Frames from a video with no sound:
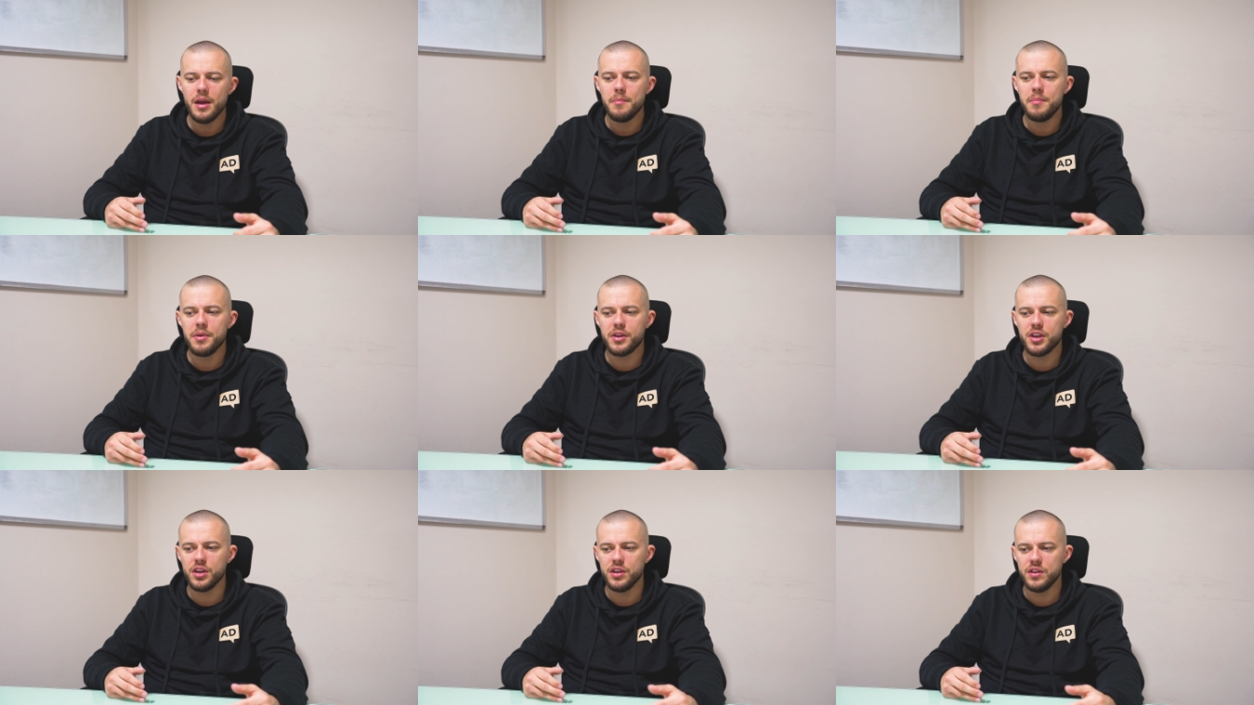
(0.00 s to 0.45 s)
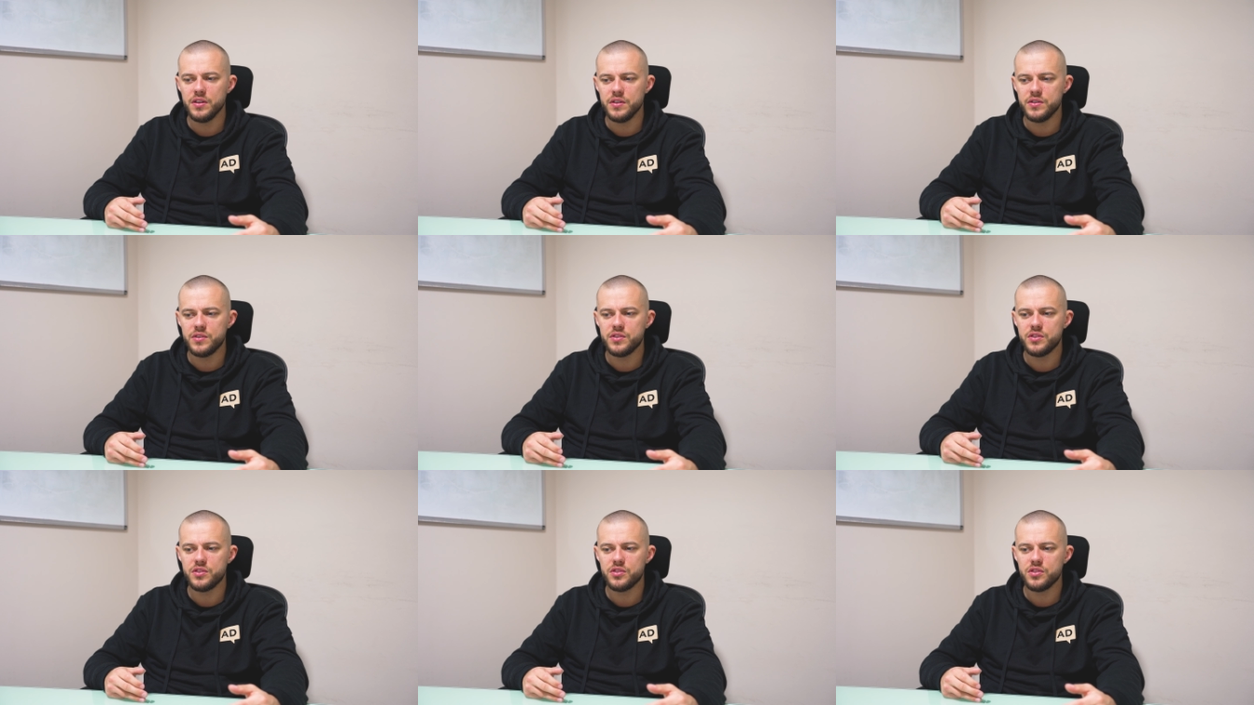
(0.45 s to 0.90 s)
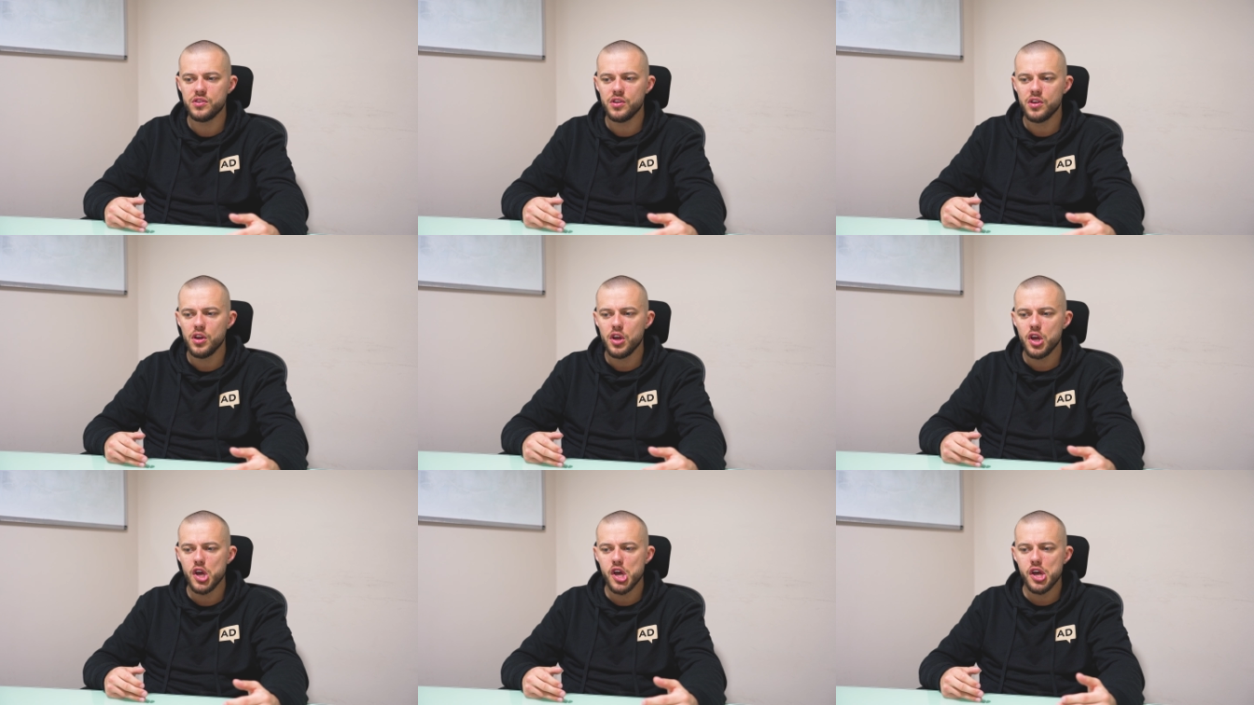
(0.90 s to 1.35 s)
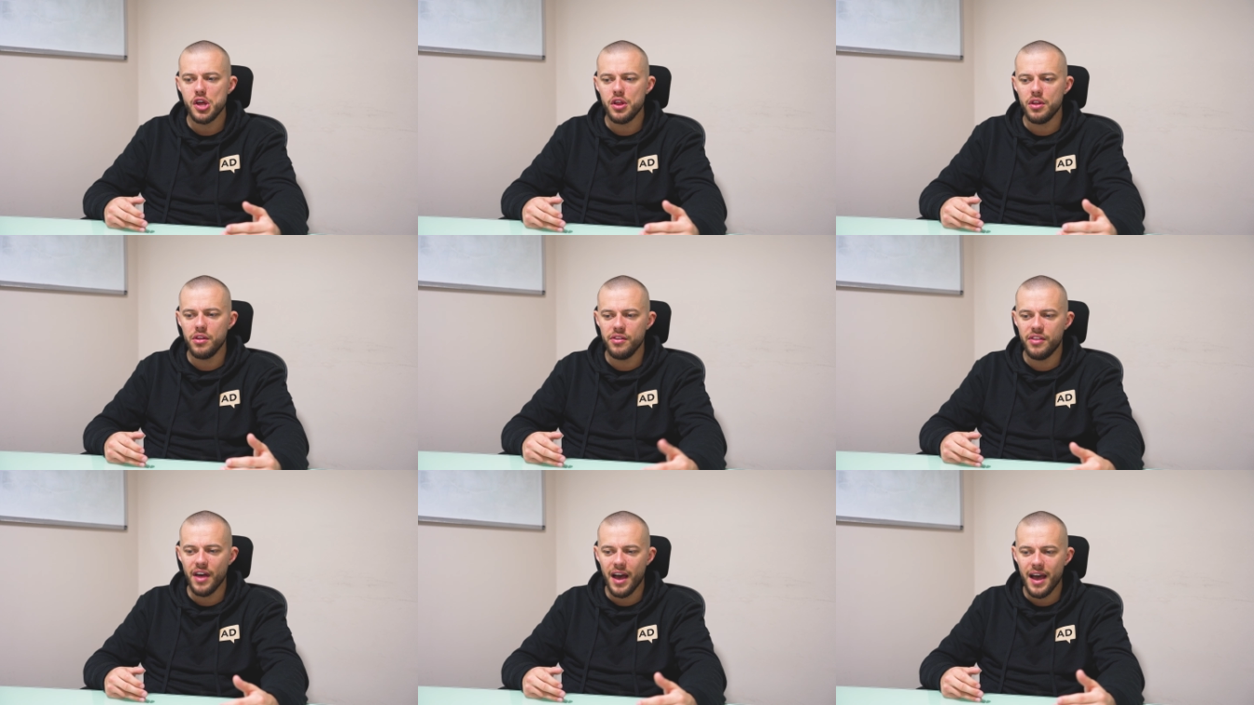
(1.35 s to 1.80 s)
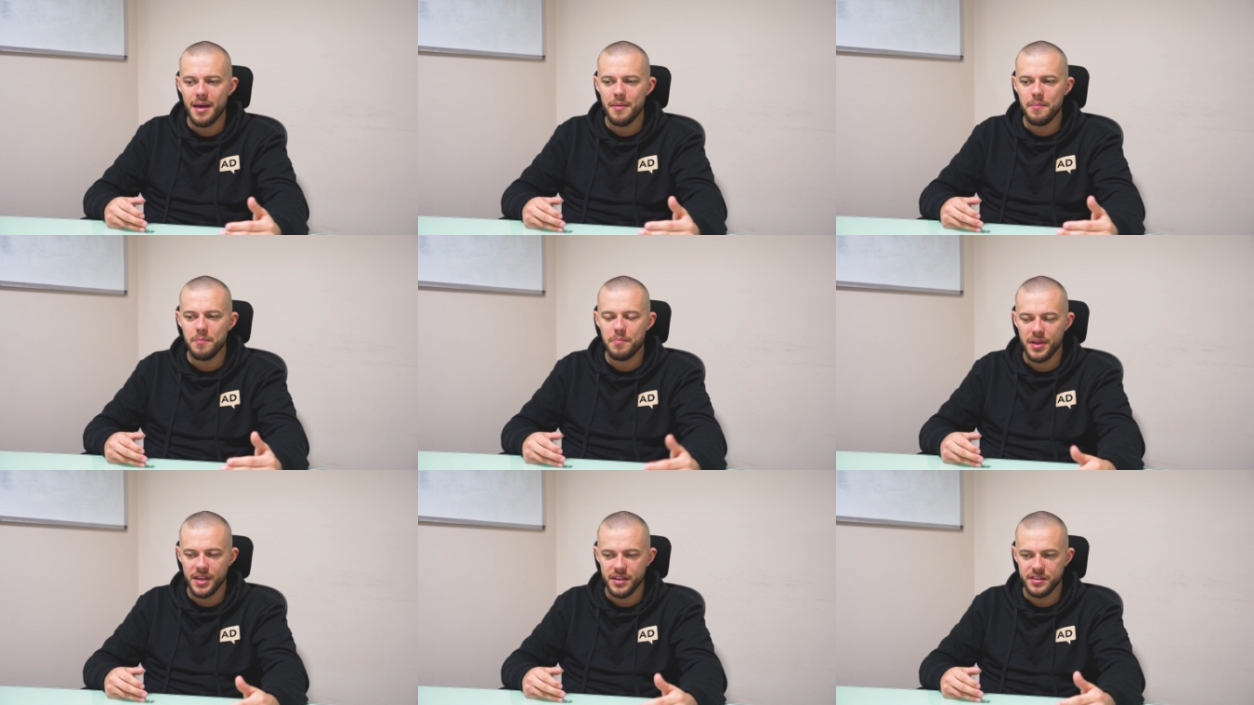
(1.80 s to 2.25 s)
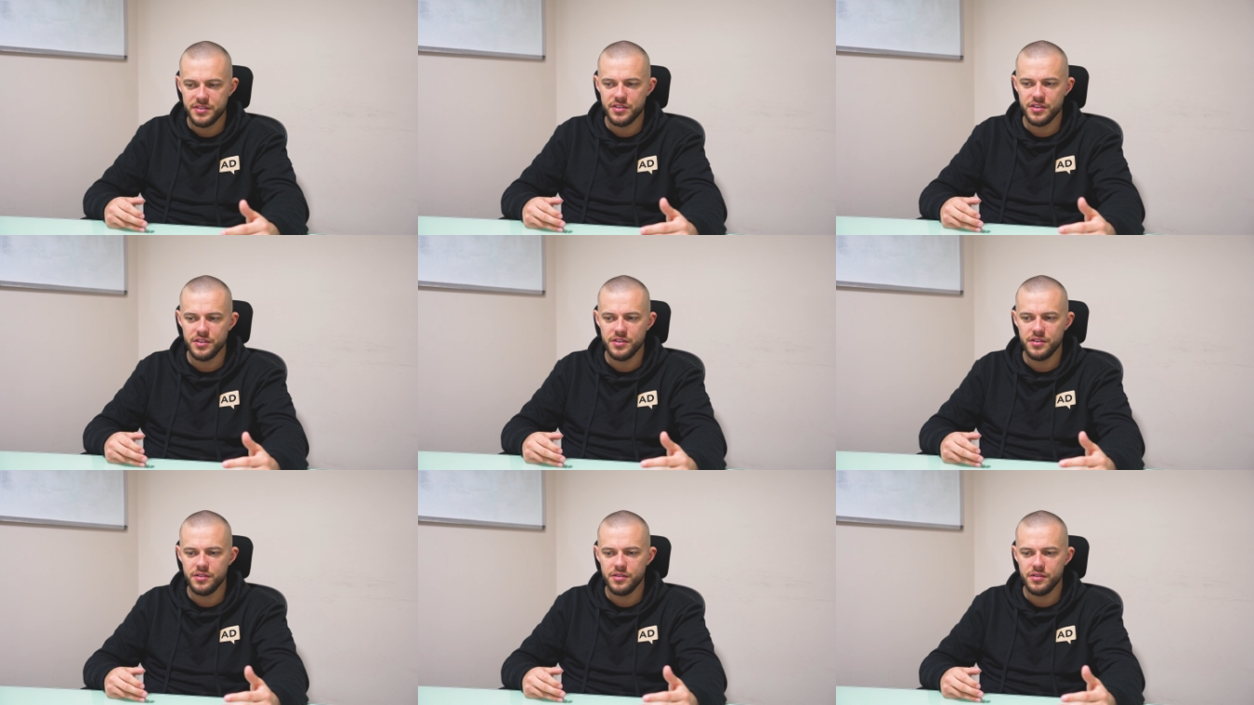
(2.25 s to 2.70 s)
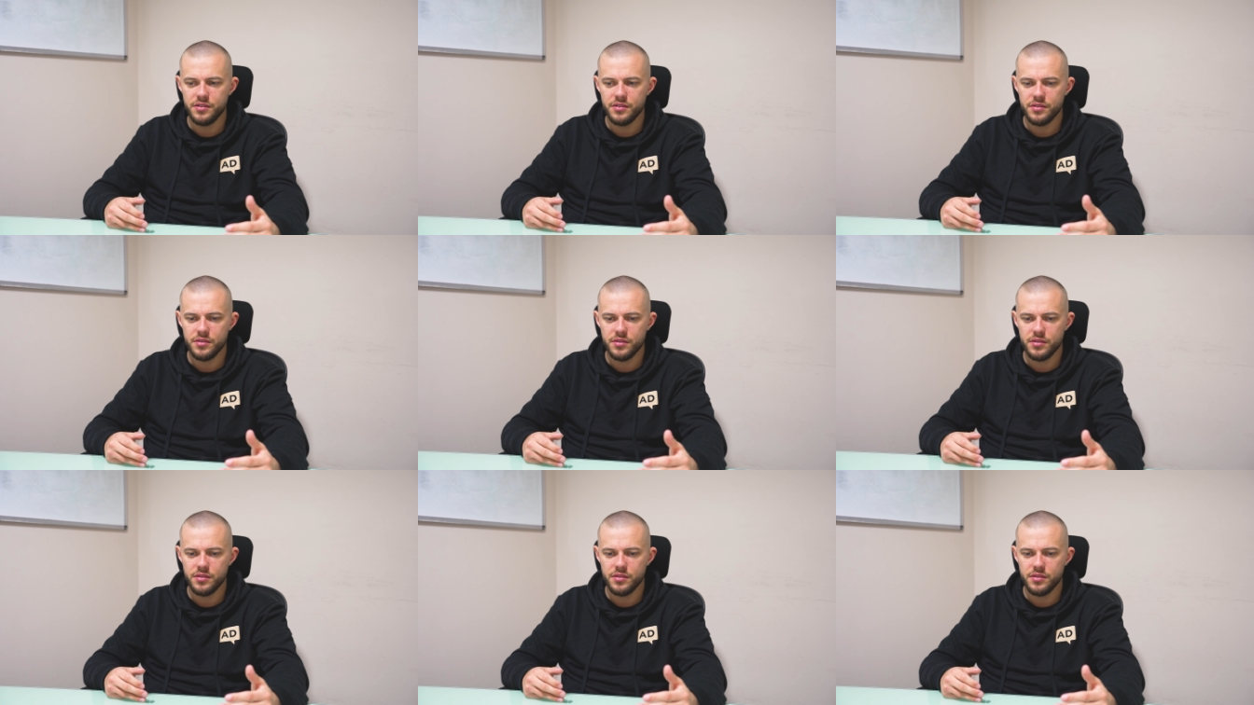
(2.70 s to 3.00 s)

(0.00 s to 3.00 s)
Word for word: because that person,